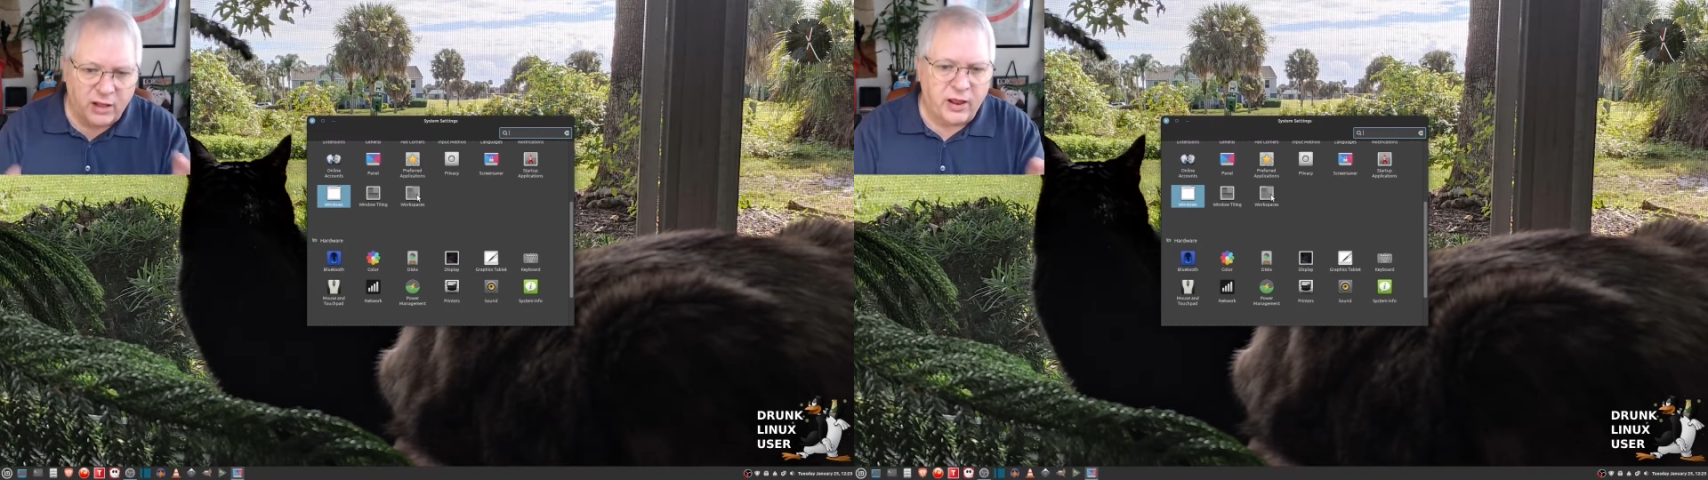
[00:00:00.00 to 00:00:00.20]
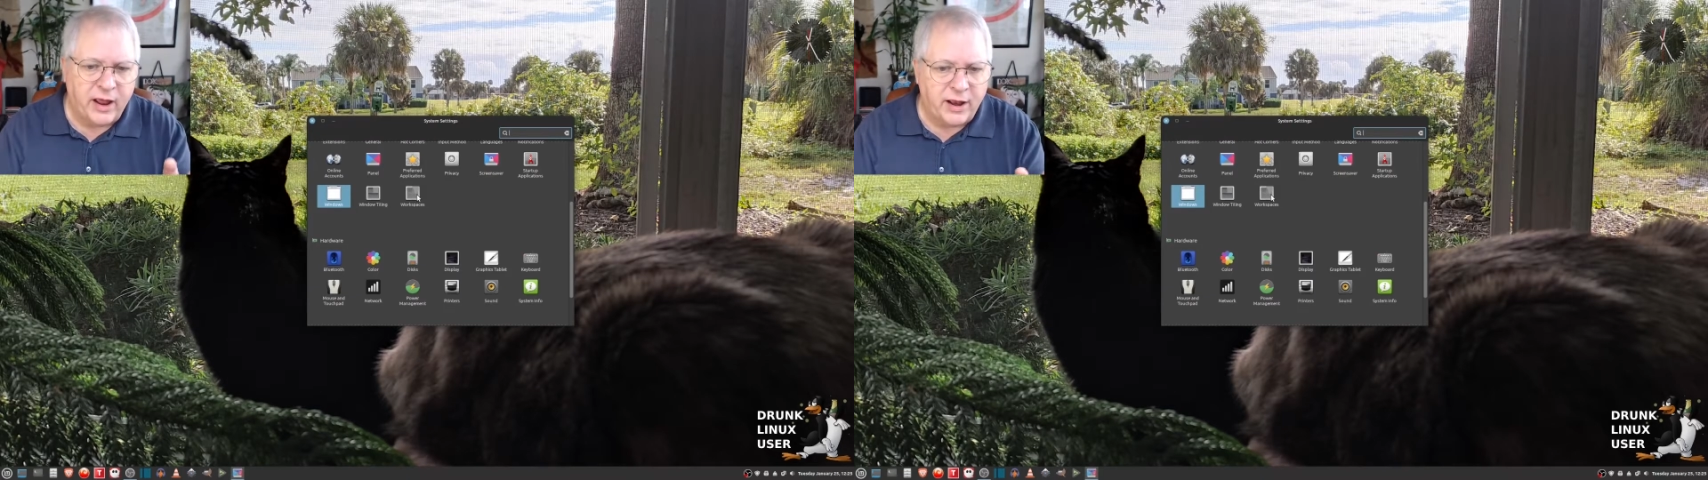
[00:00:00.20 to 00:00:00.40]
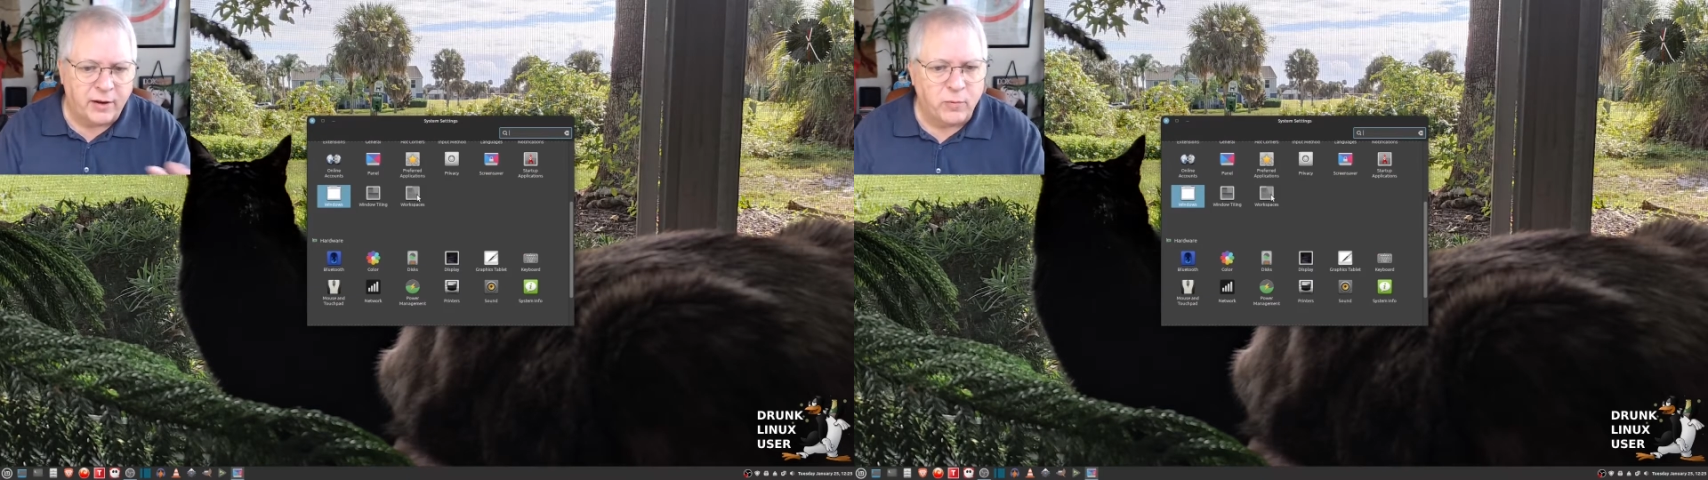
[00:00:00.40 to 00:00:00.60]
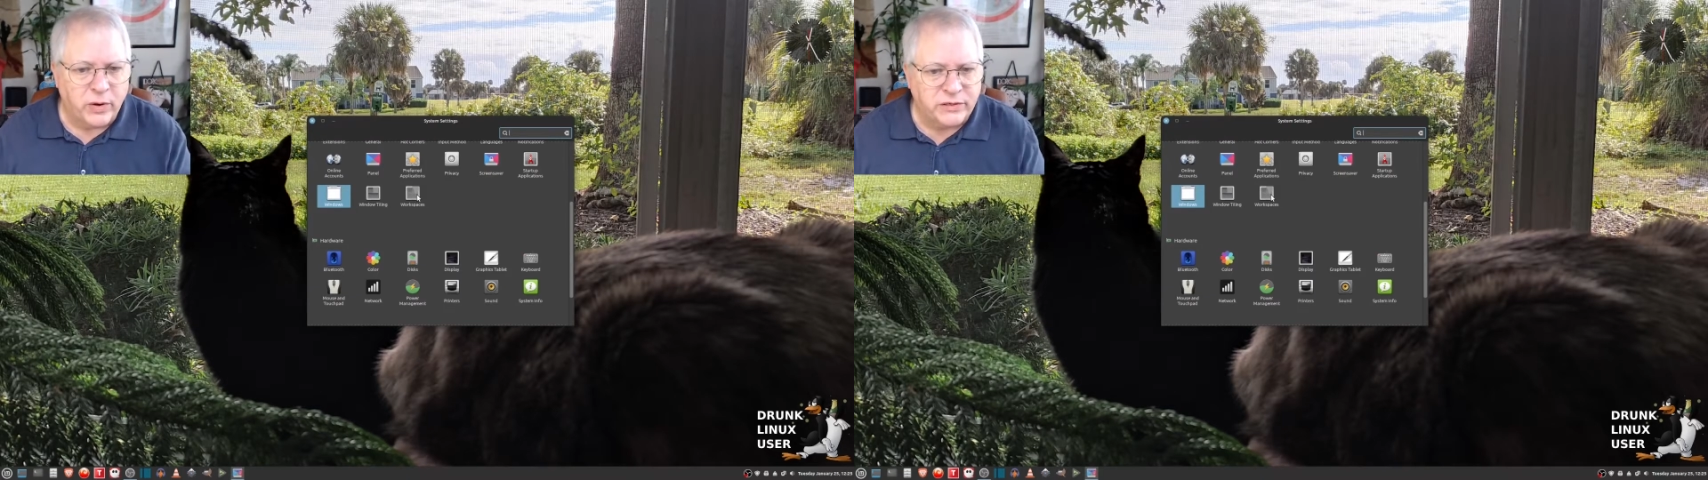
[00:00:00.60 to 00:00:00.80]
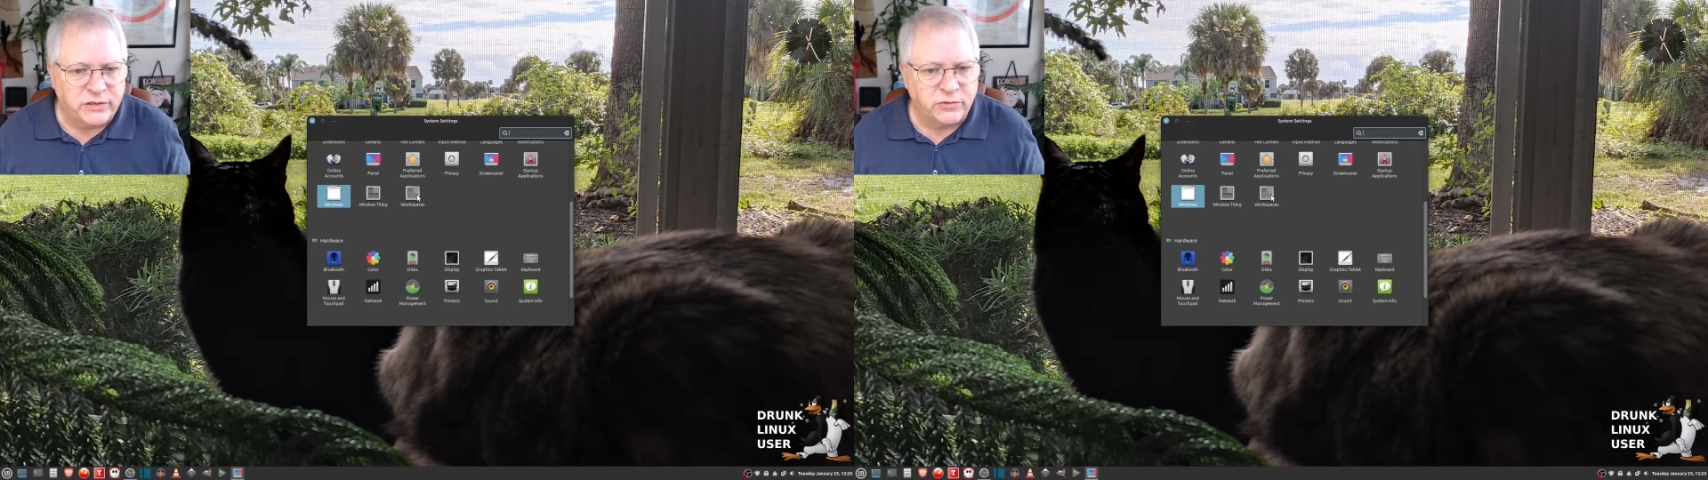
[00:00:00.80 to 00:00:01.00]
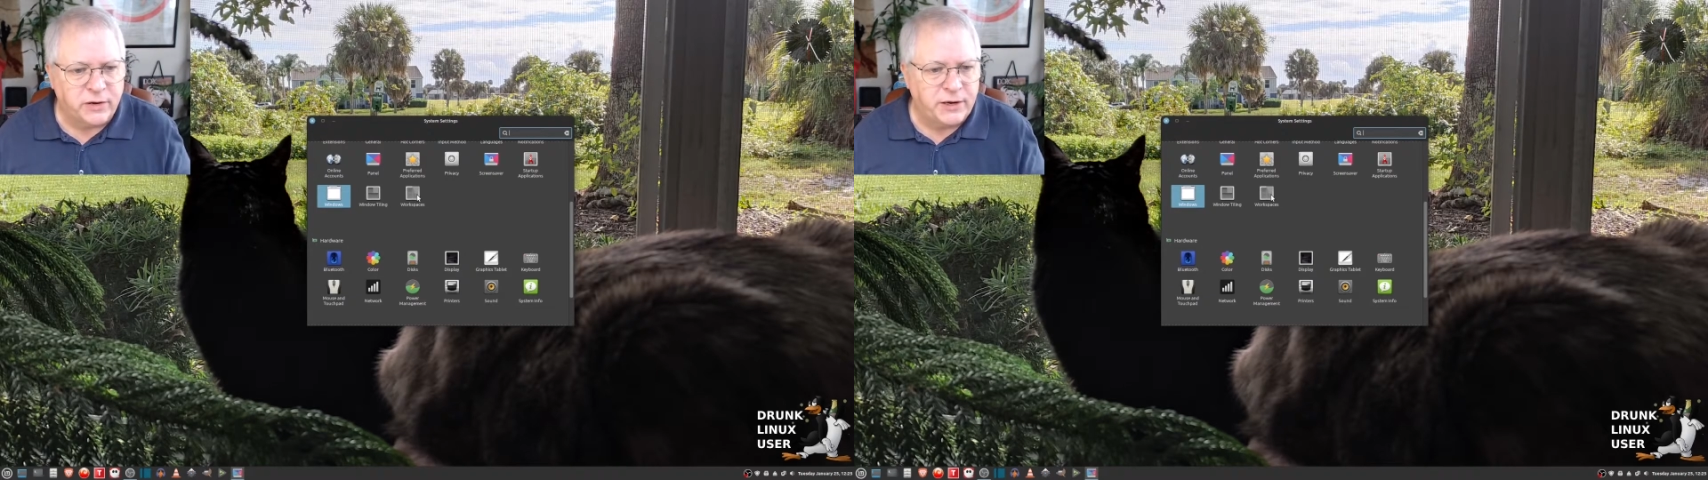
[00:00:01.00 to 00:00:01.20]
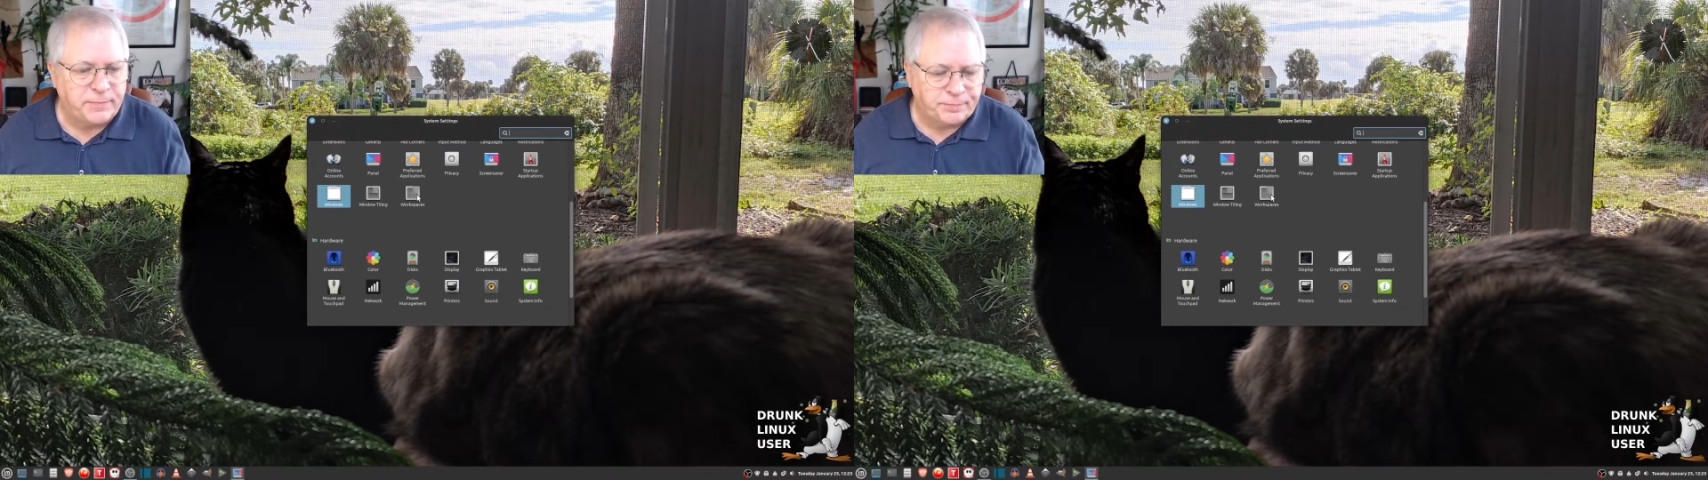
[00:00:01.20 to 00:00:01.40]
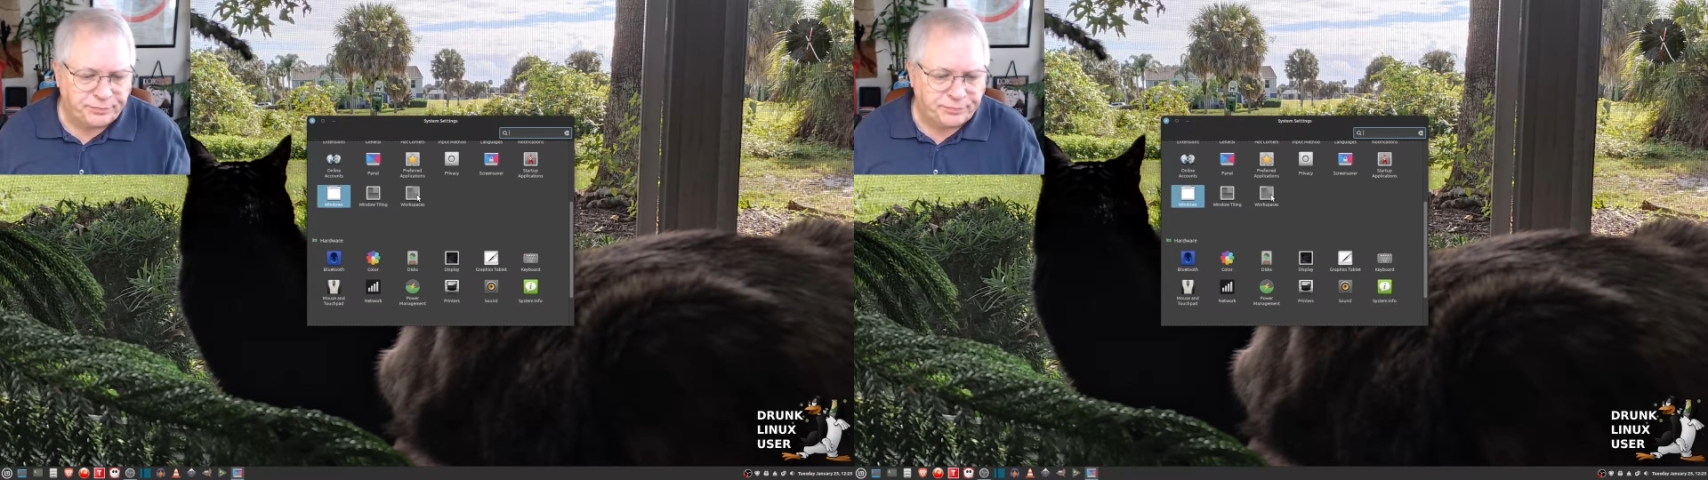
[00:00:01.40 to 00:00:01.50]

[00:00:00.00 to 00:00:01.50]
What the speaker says: client on one screen,